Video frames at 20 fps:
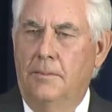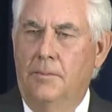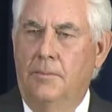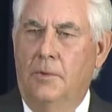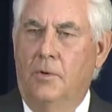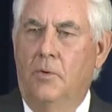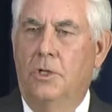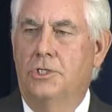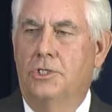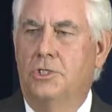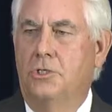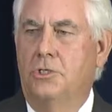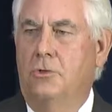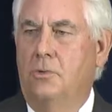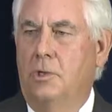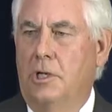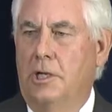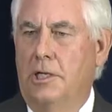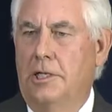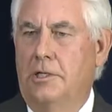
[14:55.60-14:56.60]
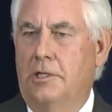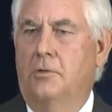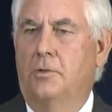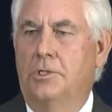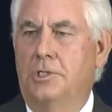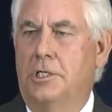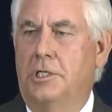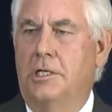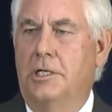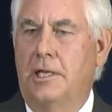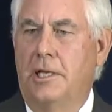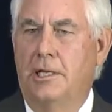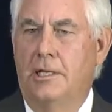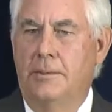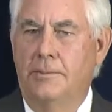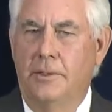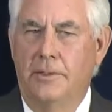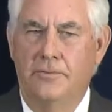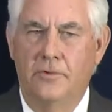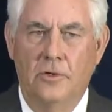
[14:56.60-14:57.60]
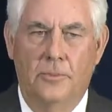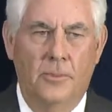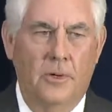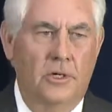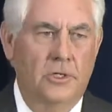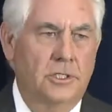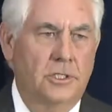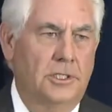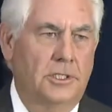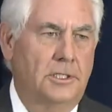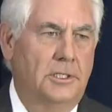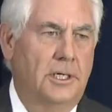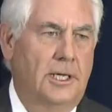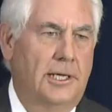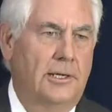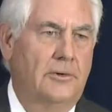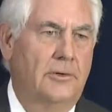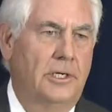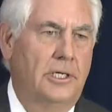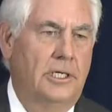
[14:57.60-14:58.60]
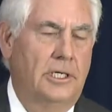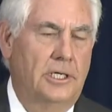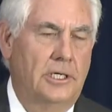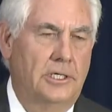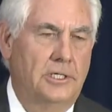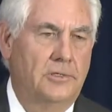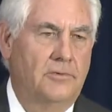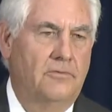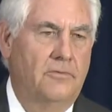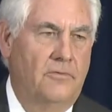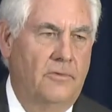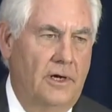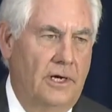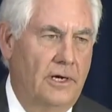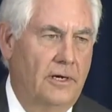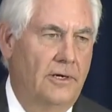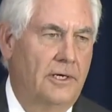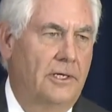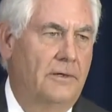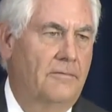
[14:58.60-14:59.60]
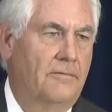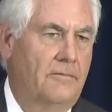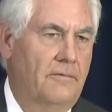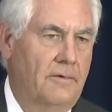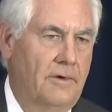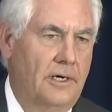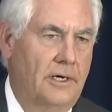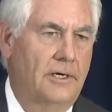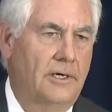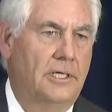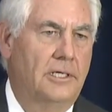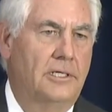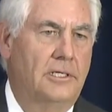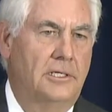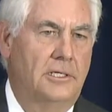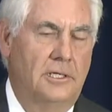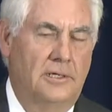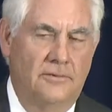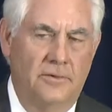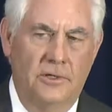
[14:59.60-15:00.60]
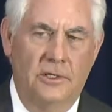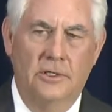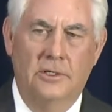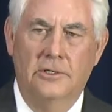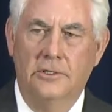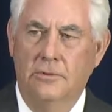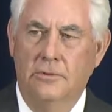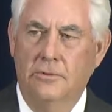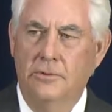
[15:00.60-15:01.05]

But once you relinquish any element of your personal integrity, it is very, very difficult to